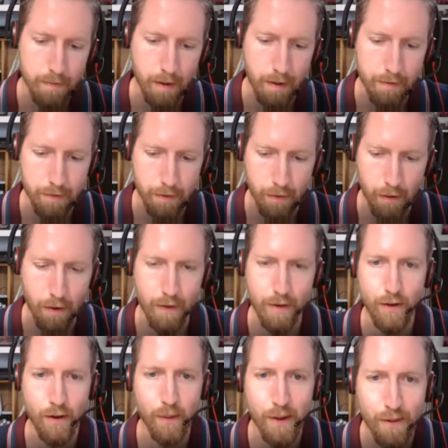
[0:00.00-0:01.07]
As there are in
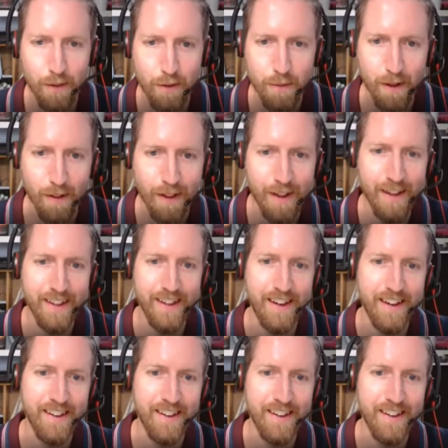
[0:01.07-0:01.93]
your world as well. Yeah.